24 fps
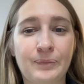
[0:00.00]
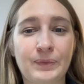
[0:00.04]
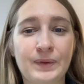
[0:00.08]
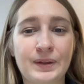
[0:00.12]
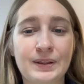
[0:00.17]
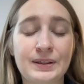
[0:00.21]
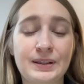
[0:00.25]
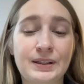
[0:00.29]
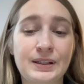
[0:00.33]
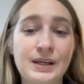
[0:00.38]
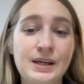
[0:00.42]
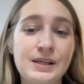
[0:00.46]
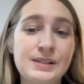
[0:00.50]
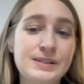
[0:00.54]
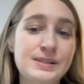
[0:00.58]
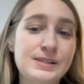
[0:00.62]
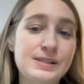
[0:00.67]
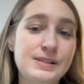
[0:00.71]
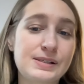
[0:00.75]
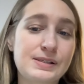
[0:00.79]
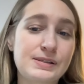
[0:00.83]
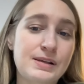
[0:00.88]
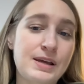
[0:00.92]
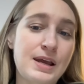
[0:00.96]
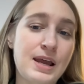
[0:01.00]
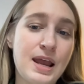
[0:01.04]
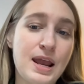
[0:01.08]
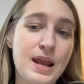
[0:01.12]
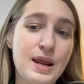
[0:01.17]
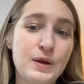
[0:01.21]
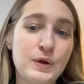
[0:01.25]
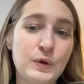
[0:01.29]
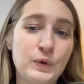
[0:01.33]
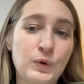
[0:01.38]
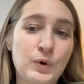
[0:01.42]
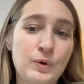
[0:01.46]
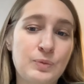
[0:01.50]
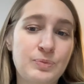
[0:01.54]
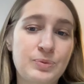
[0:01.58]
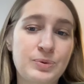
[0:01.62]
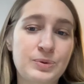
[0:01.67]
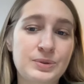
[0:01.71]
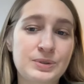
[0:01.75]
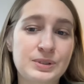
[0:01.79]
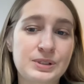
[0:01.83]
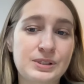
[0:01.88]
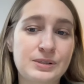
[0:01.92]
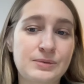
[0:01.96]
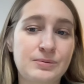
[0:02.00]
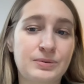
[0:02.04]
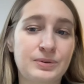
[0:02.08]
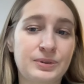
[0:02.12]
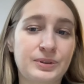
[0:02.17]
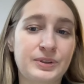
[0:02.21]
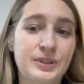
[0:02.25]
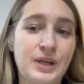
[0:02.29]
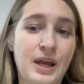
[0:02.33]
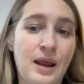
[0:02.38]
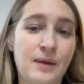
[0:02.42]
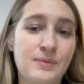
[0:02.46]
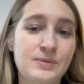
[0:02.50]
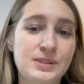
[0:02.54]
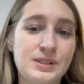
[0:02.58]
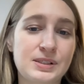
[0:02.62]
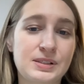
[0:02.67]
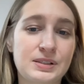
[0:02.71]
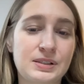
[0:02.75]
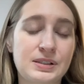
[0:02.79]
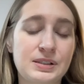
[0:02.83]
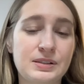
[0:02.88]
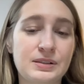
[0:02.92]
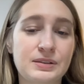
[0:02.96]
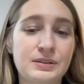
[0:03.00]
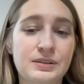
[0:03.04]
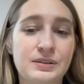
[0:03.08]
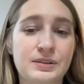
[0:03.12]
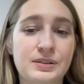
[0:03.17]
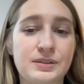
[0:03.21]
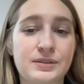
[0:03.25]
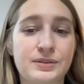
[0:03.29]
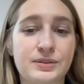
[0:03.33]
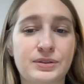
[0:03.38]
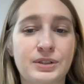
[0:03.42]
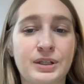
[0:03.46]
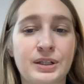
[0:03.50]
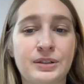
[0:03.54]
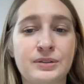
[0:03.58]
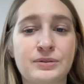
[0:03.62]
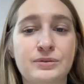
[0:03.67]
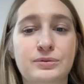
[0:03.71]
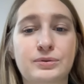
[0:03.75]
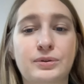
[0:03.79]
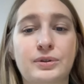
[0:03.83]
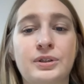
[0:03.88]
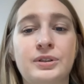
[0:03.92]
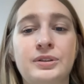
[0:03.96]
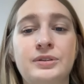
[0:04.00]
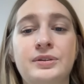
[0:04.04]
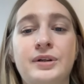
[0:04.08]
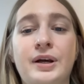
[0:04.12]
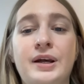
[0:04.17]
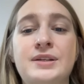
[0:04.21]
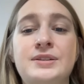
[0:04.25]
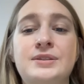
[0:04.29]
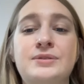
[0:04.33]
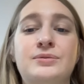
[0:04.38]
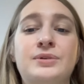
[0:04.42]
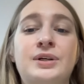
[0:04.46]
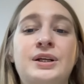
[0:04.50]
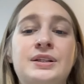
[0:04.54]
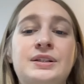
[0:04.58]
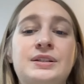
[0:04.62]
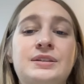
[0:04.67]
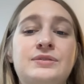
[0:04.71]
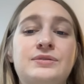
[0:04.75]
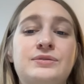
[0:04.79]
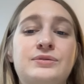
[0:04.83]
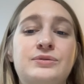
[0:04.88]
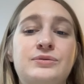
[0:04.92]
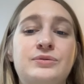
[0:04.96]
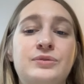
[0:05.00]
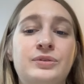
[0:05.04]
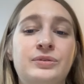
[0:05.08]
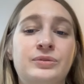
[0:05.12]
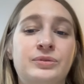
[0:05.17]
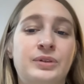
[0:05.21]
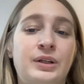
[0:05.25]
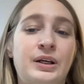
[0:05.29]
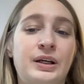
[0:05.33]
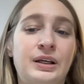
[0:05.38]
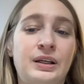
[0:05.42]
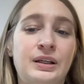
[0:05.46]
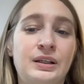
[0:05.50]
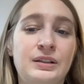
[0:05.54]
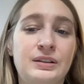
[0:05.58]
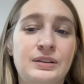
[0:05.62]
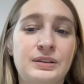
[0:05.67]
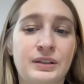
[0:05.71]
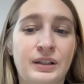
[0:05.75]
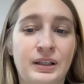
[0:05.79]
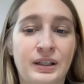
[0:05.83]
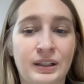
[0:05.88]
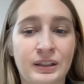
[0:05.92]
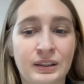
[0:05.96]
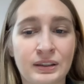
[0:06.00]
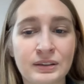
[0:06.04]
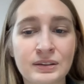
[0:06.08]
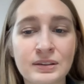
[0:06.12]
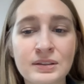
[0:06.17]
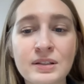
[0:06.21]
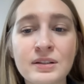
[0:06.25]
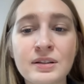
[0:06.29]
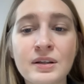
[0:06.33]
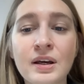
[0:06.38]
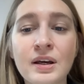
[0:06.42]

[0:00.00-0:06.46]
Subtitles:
let's say open several times a deal and the trading corridor has already timed.